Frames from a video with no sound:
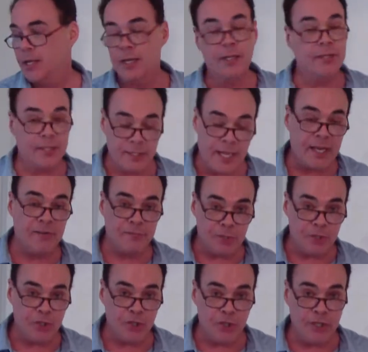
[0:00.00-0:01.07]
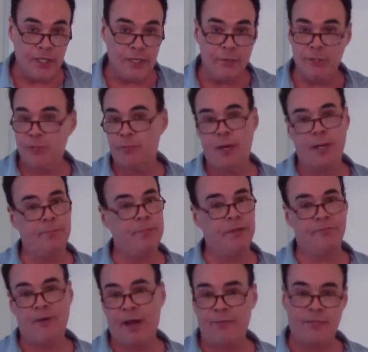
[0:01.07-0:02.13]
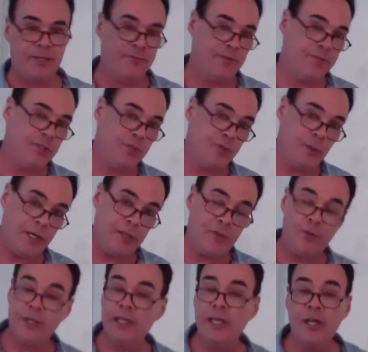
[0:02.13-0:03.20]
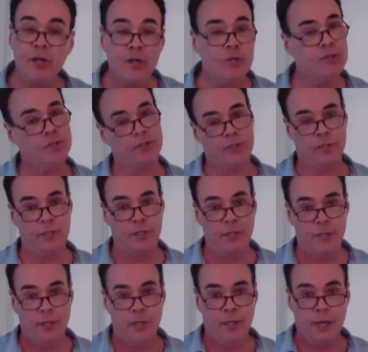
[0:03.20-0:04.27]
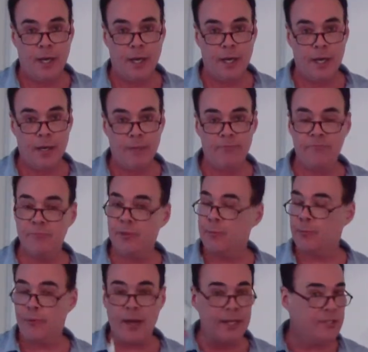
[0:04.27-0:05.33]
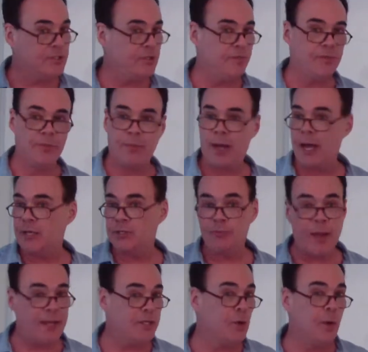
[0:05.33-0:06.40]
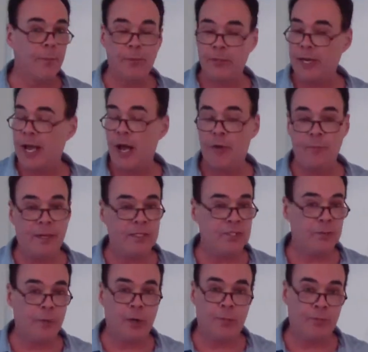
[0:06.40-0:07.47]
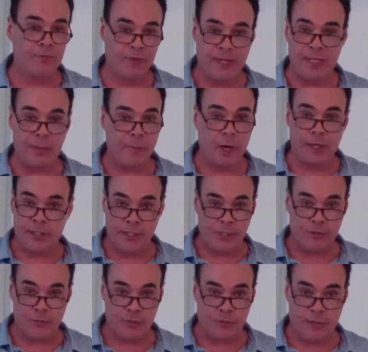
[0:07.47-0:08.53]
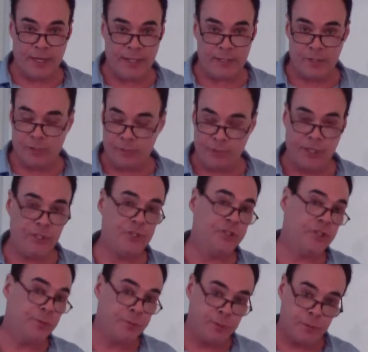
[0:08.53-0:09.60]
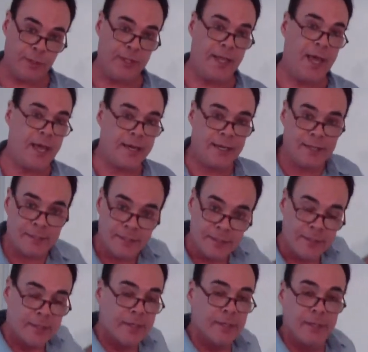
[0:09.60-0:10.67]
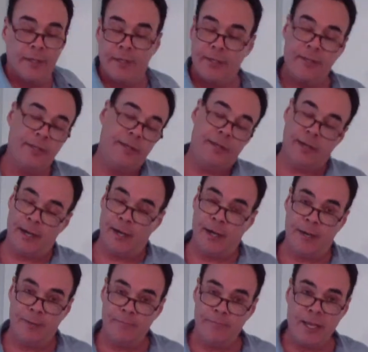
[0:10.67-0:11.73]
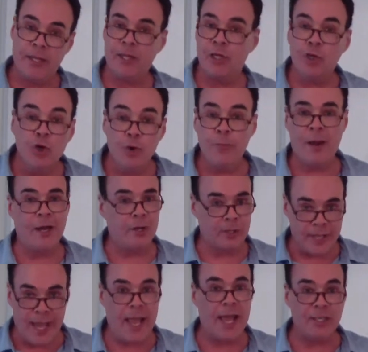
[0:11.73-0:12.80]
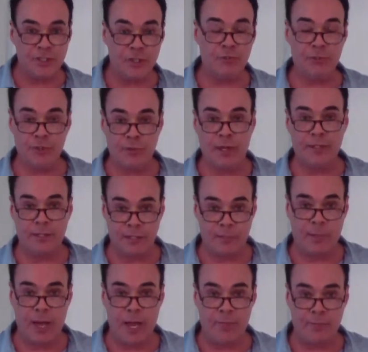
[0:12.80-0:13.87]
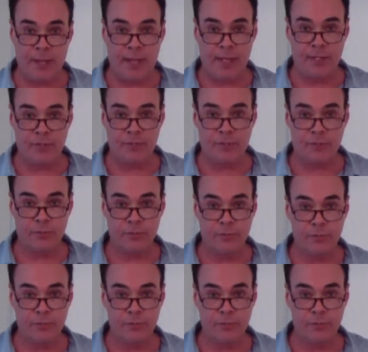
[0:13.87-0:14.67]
the date of maturity, which might be 5, 10, 15, 20, 30 years, the price of the bonds might go up or down based upon prevailing market interest rates and the relationship between that and the coupon or cash interest rate that the bond pays.